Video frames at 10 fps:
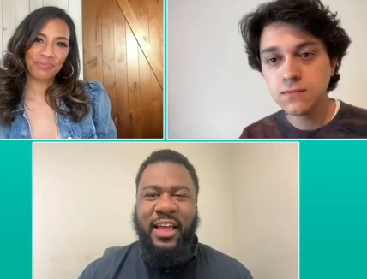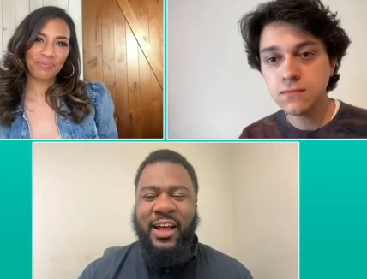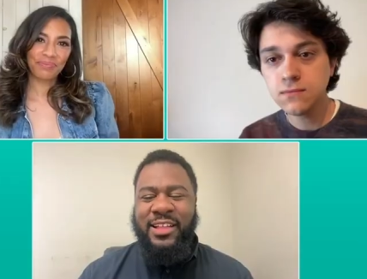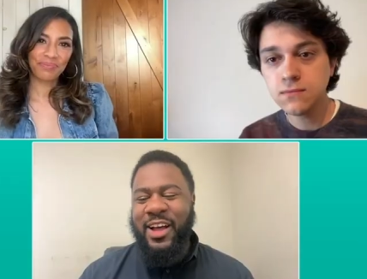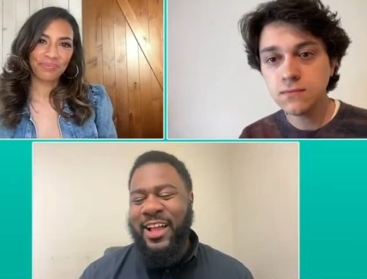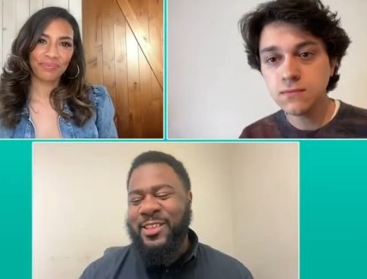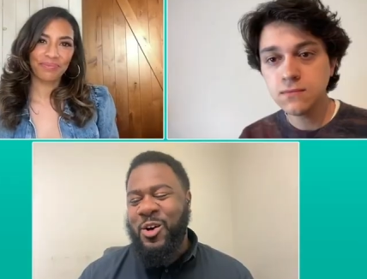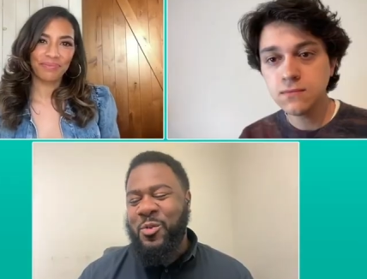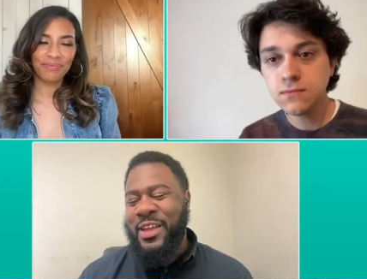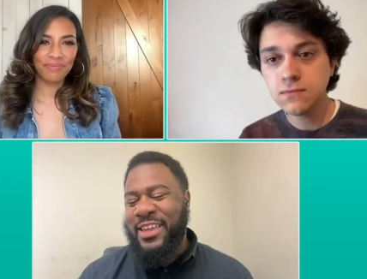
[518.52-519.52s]
Speaker 1: Now, I know,
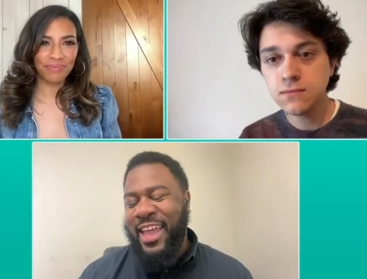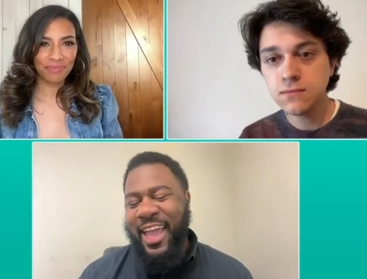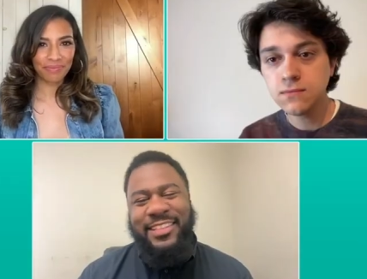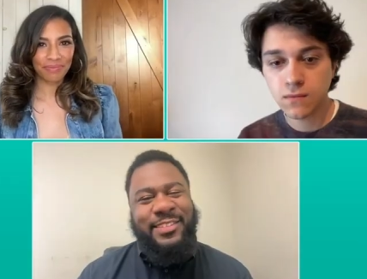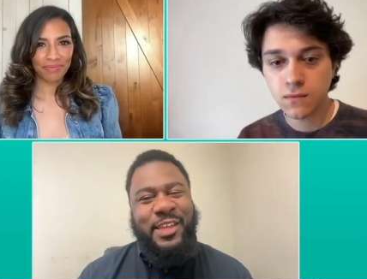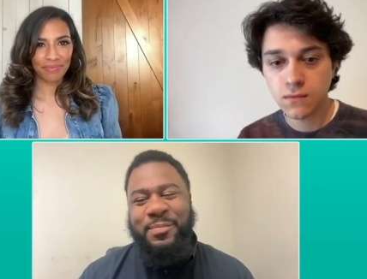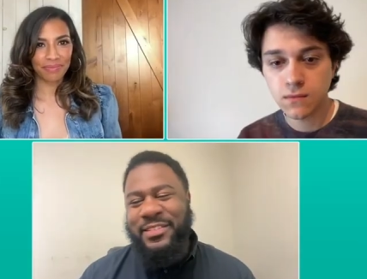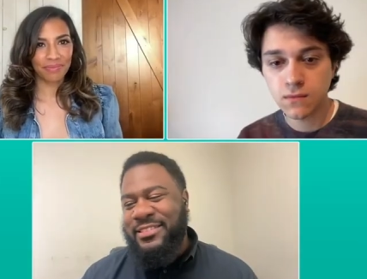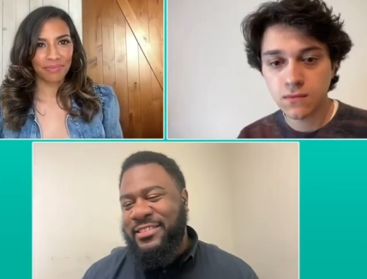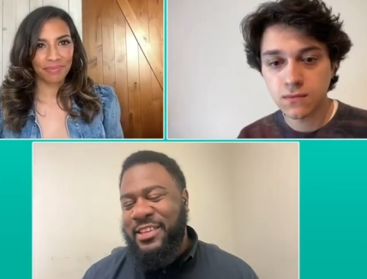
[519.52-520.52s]
I know we can't
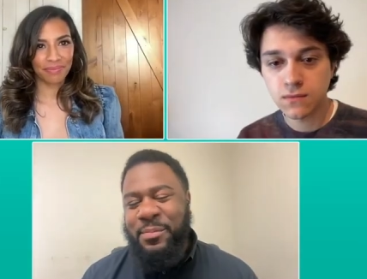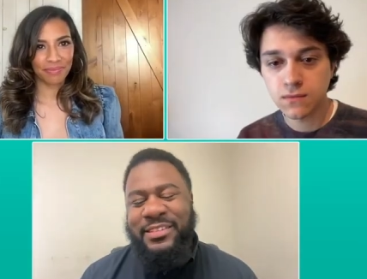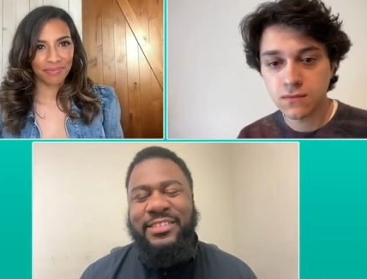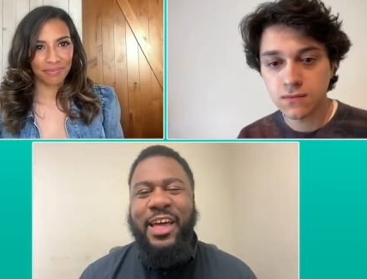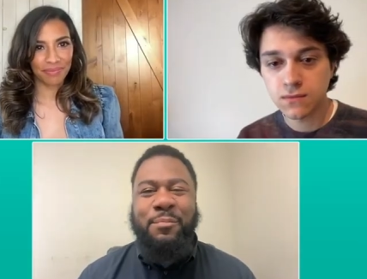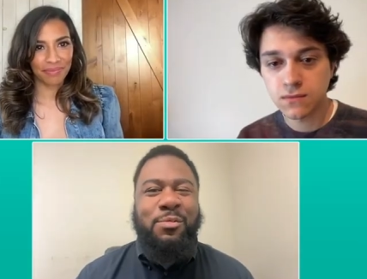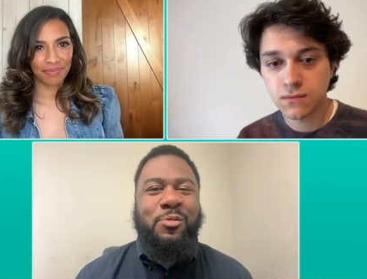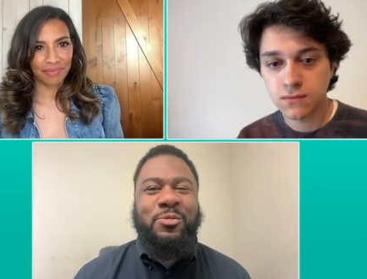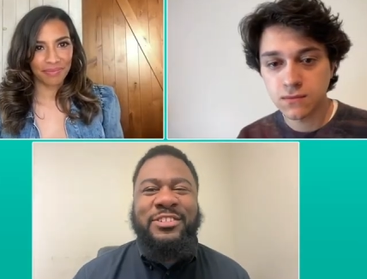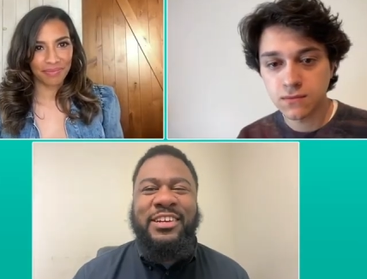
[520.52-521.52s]
deep, dip into
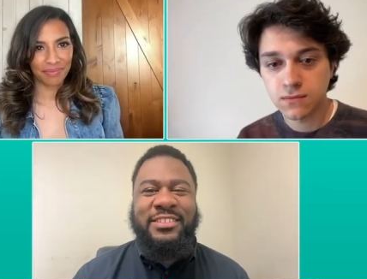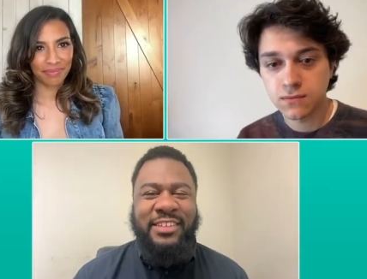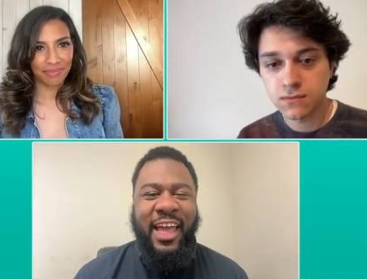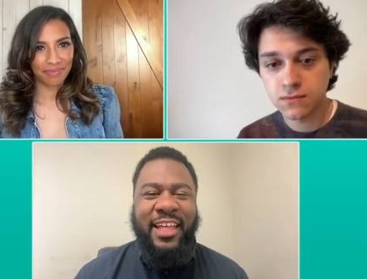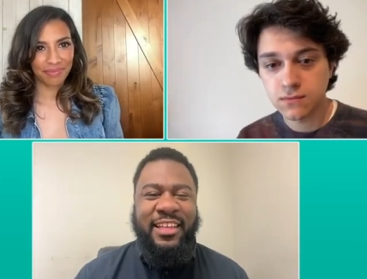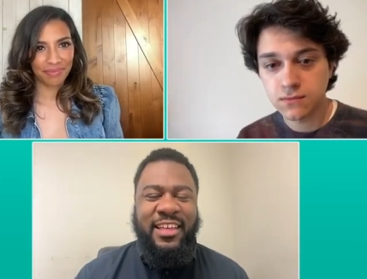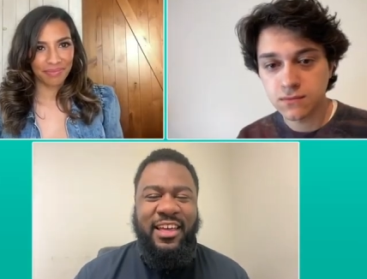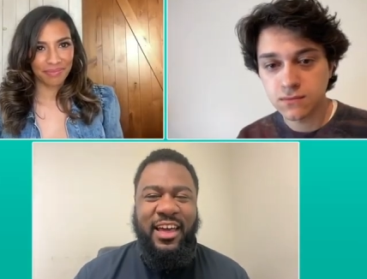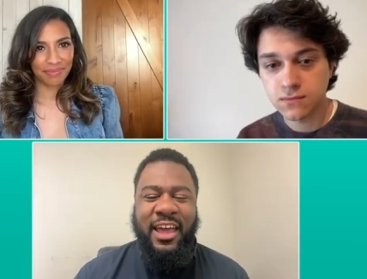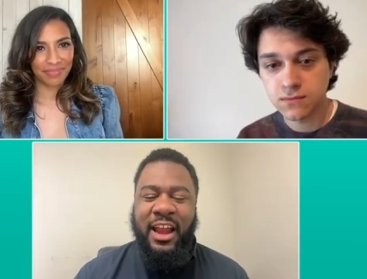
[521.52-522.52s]
that pool just yet.
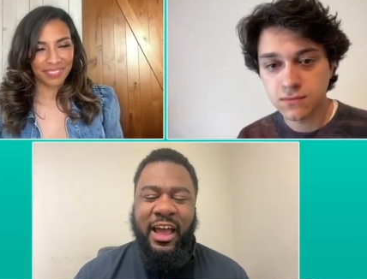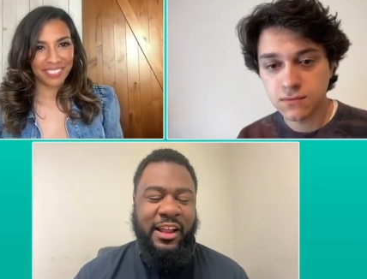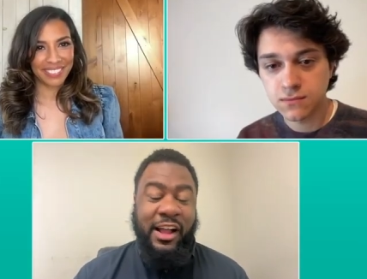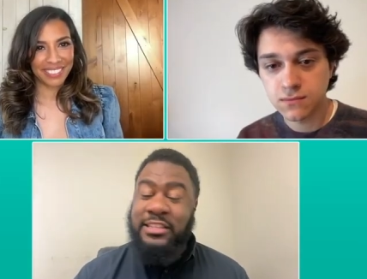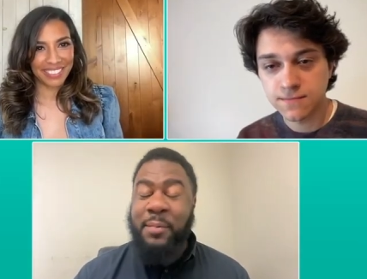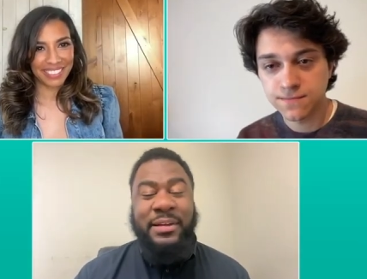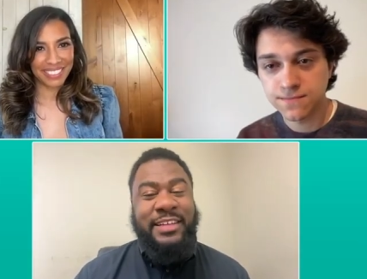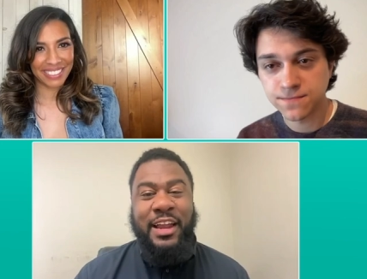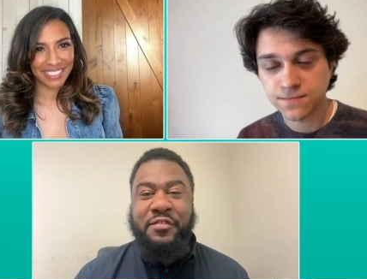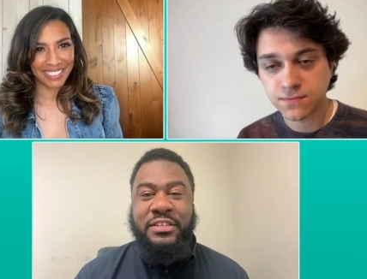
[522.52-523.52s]
And I, you know, because
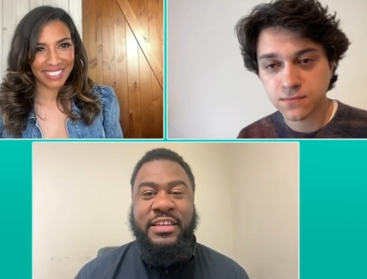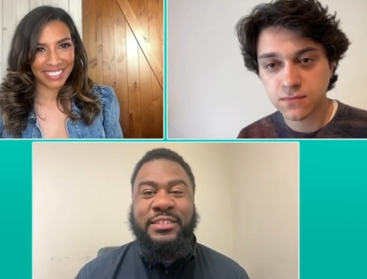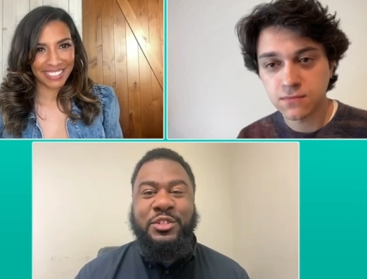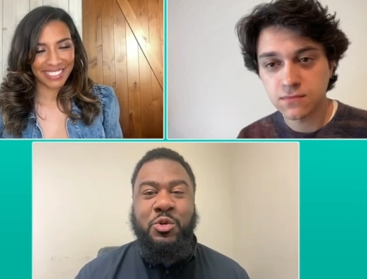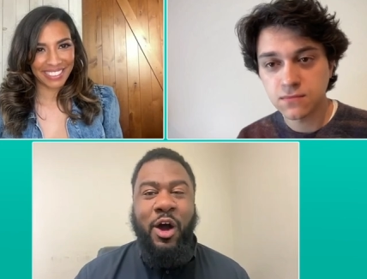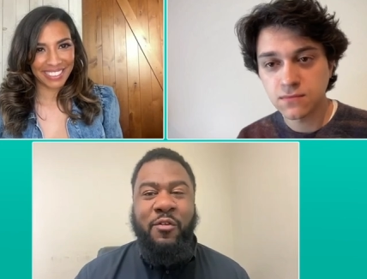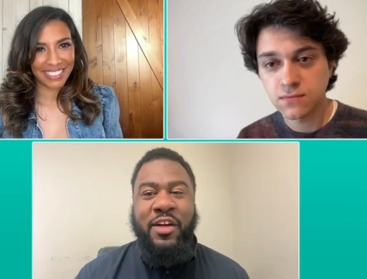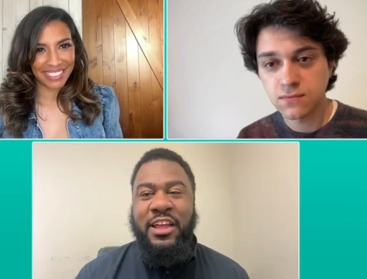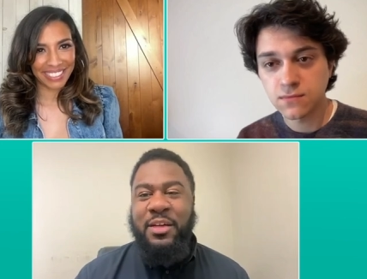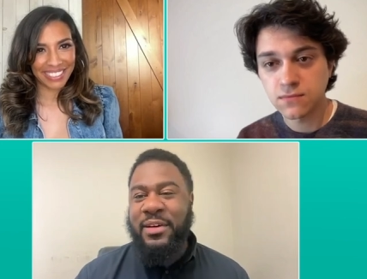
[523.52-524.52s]
I'm excited for season two
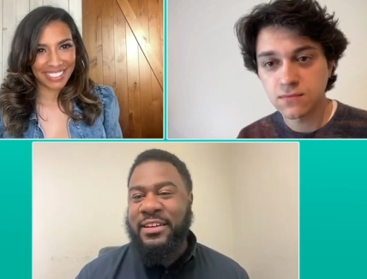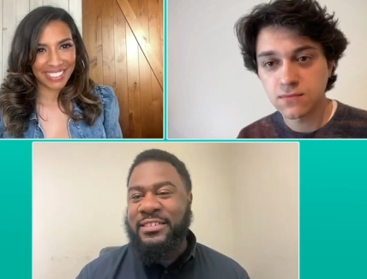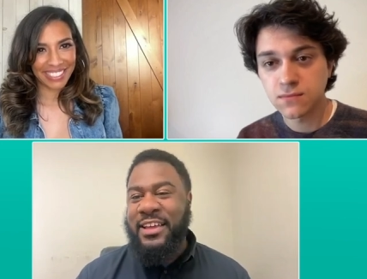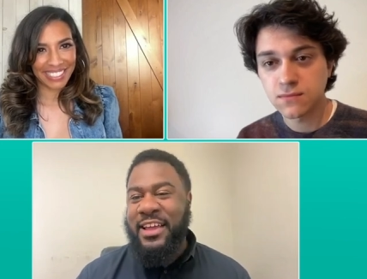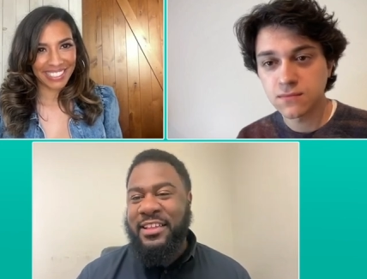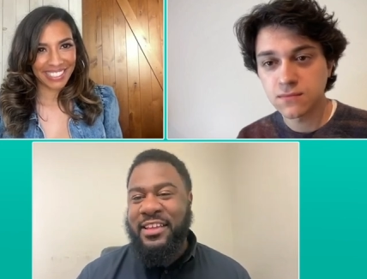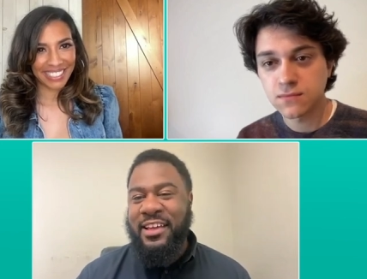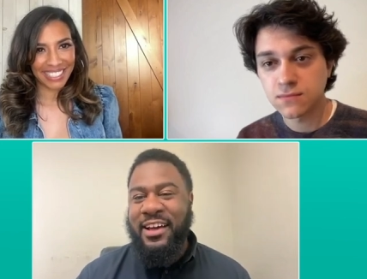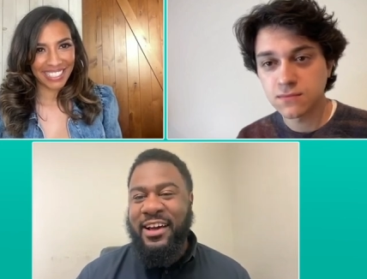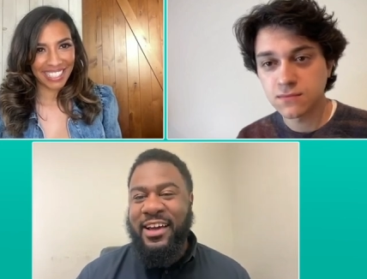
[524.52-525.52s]
already, but is there
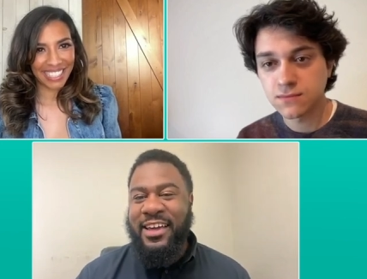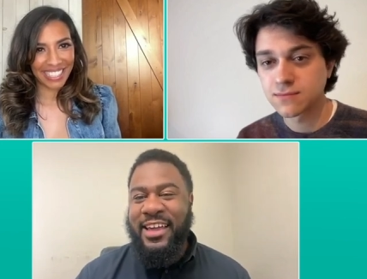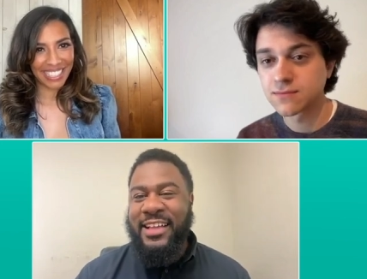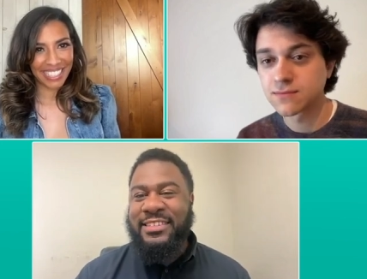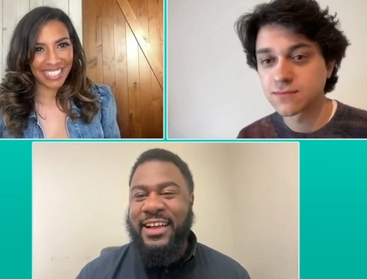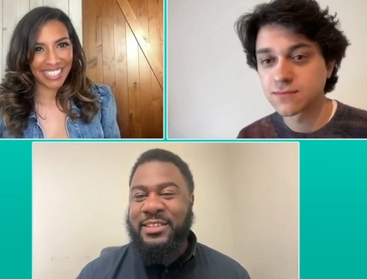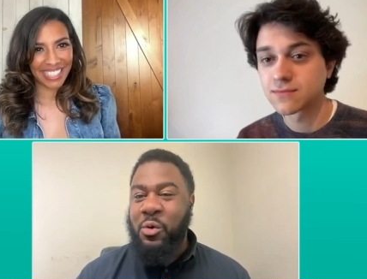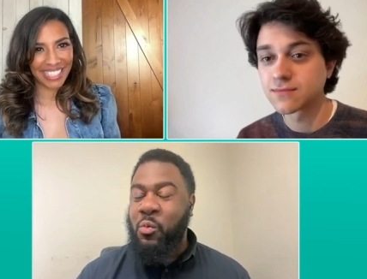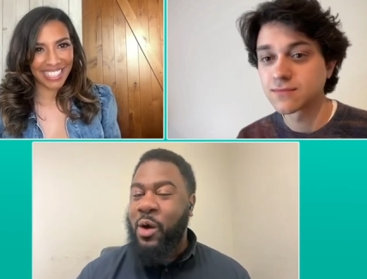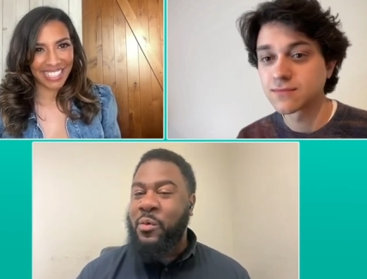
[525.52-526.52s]
any, uh,
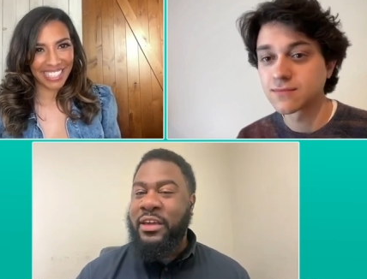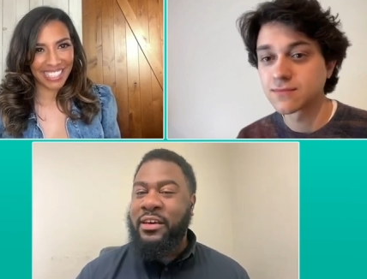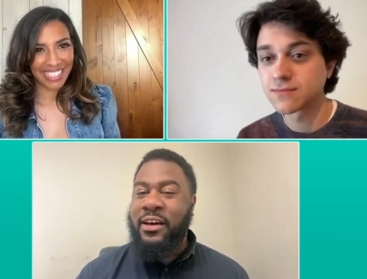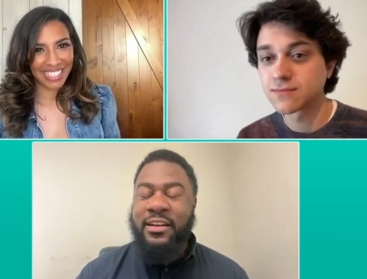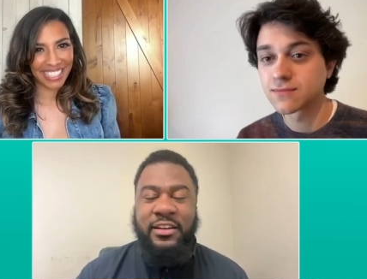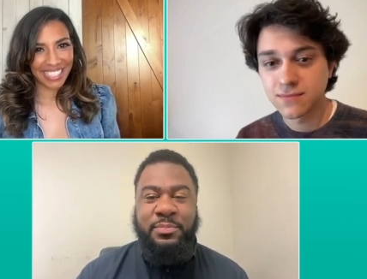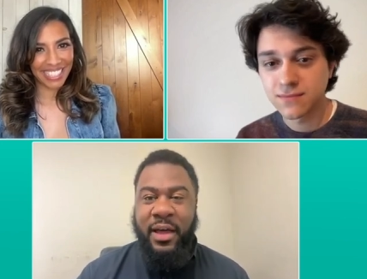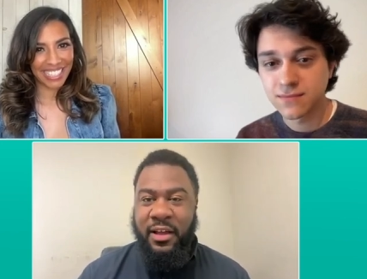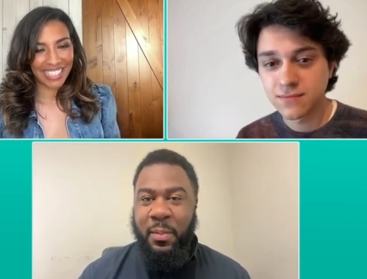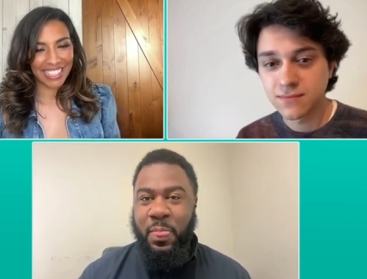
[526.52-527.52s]
insights of what we could
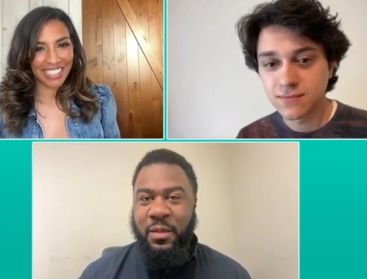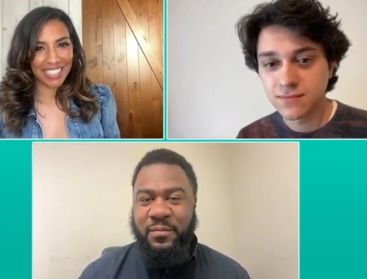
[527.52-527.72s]
expect?